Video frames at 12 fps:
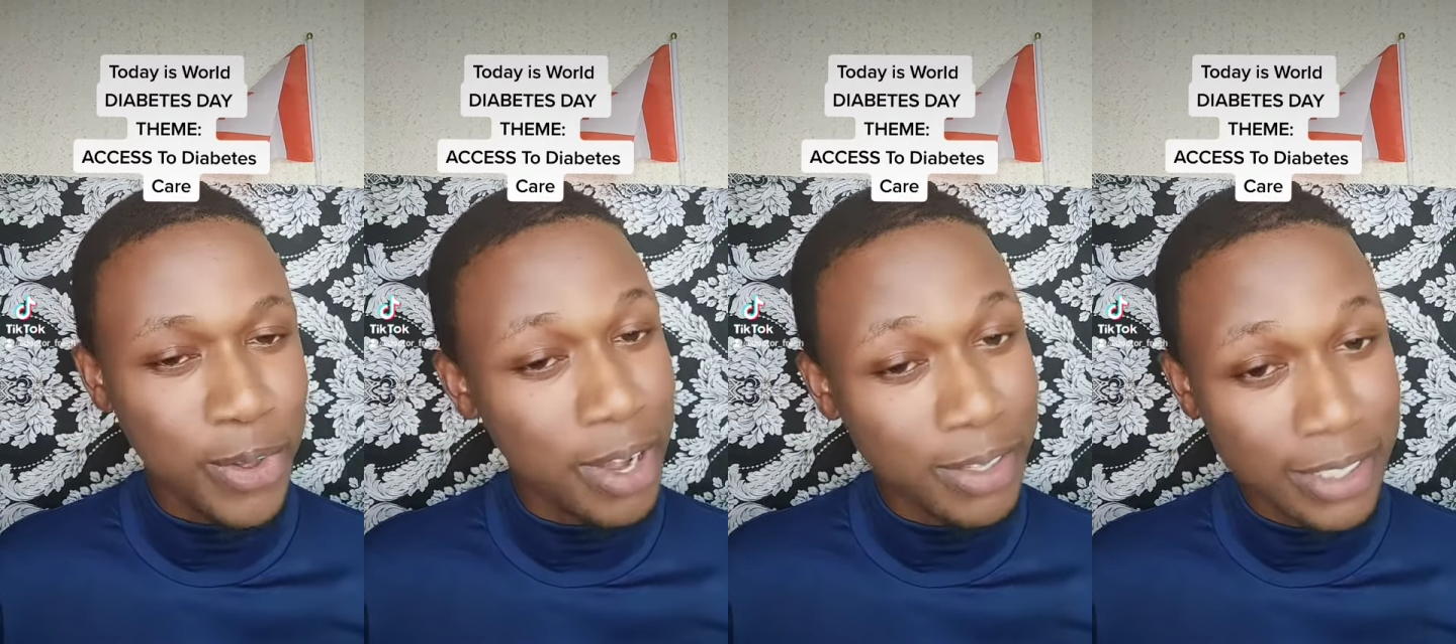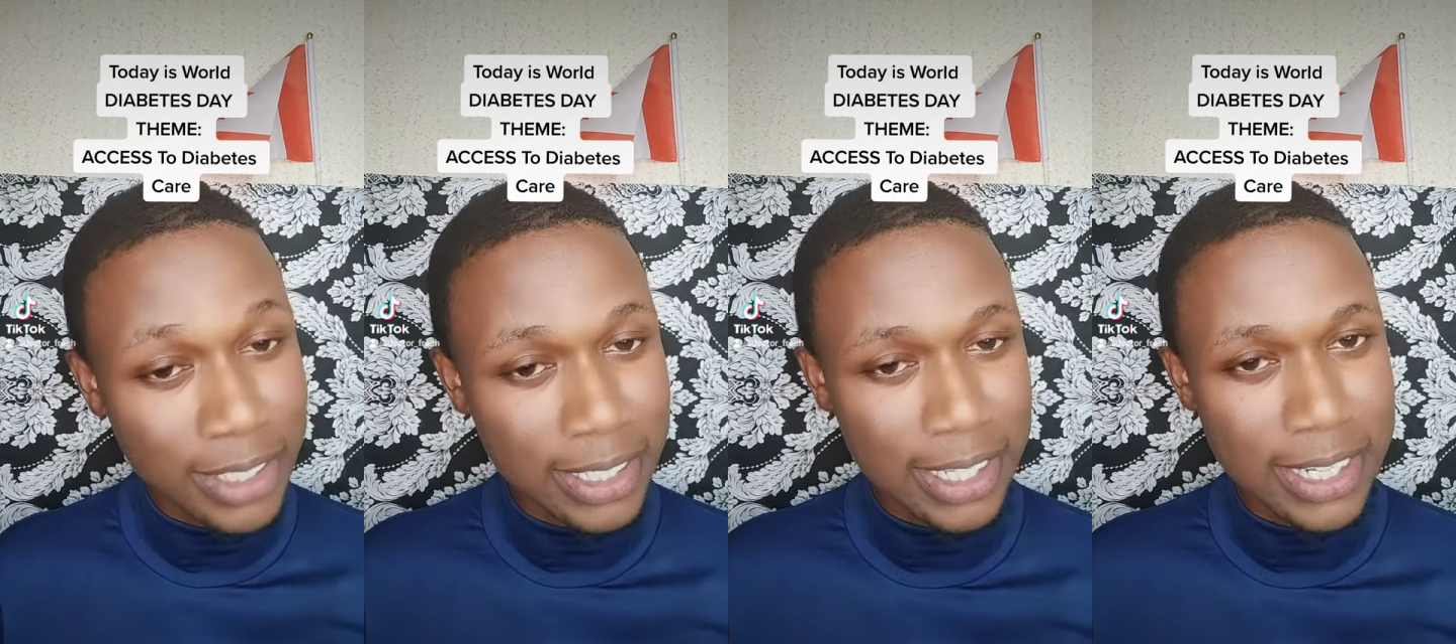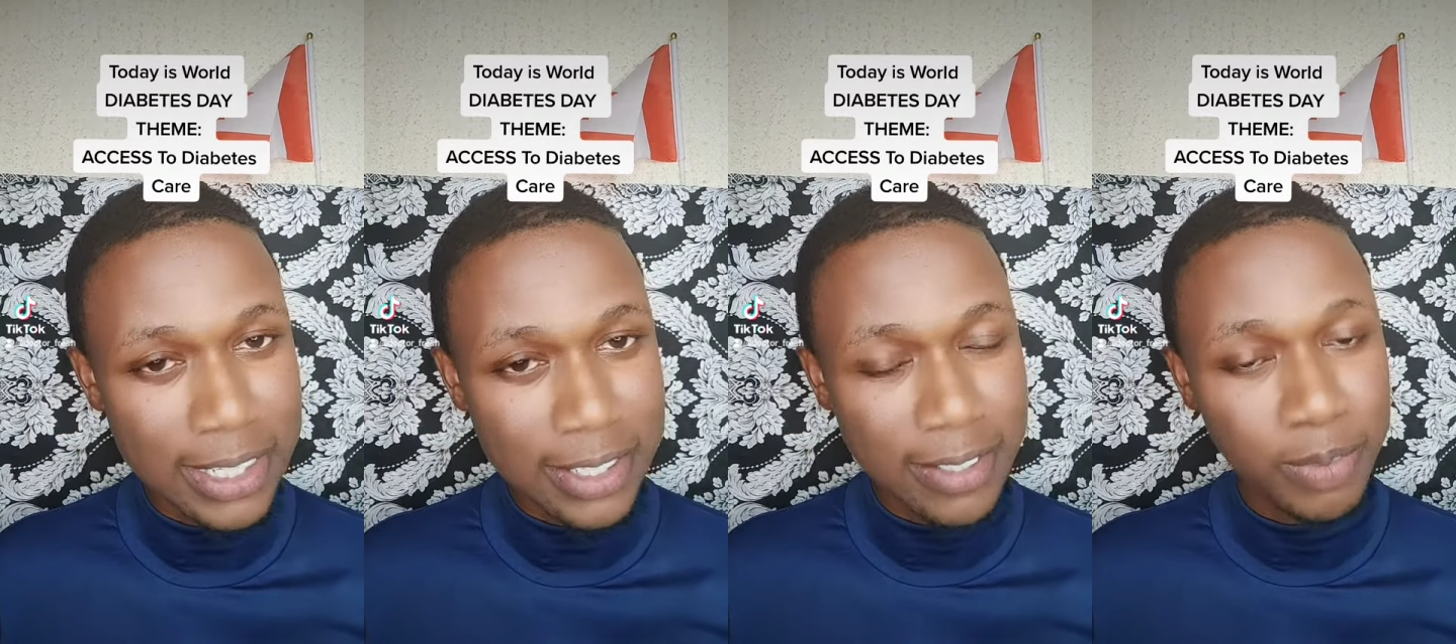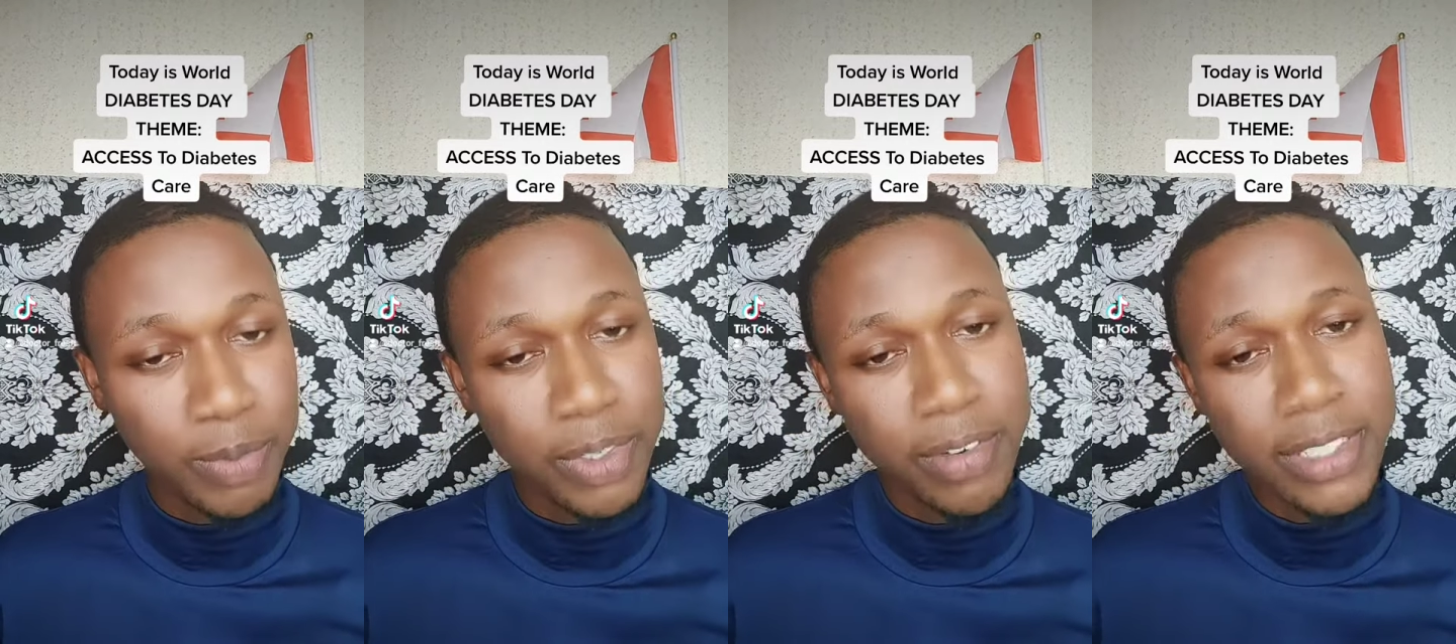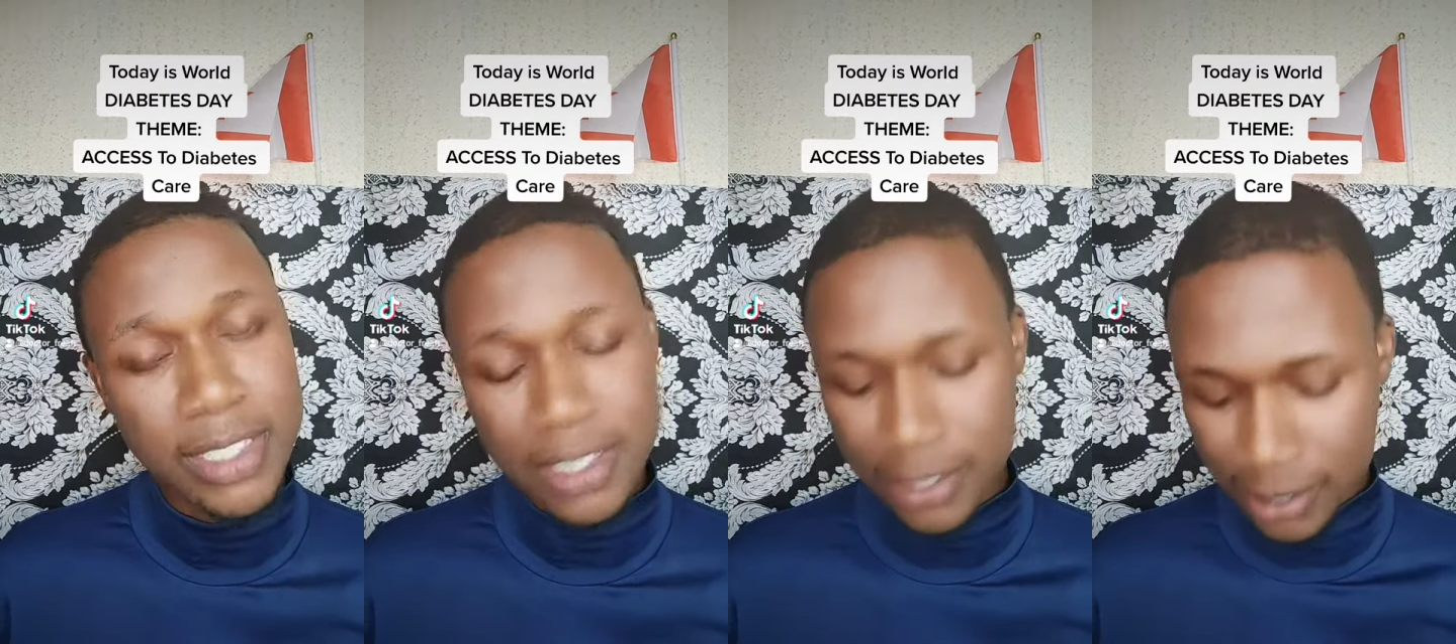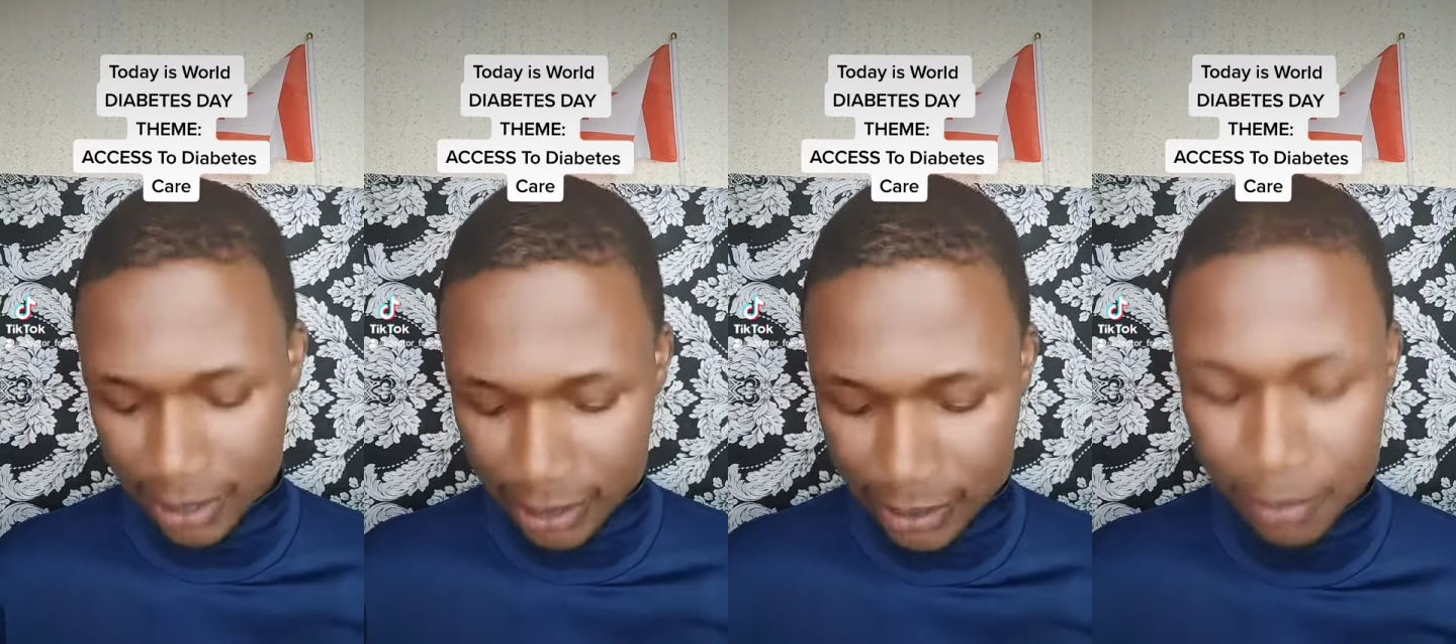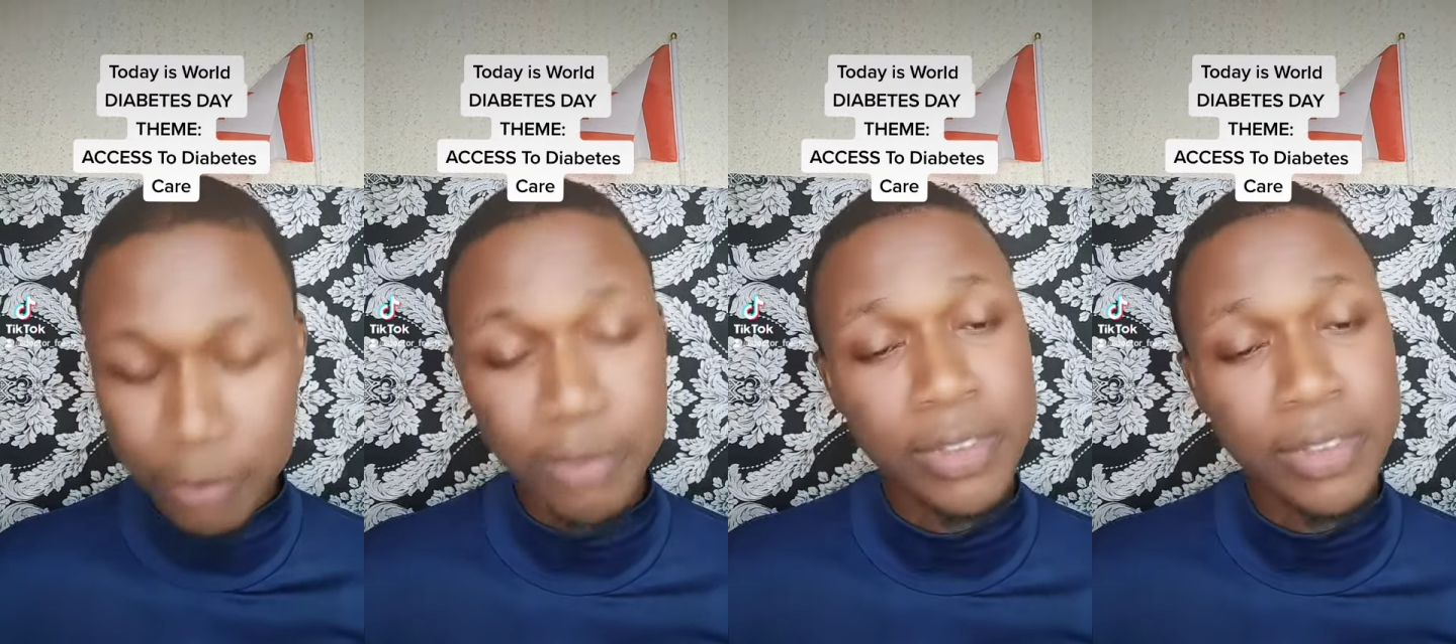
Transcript: you are on this list. The reason is this: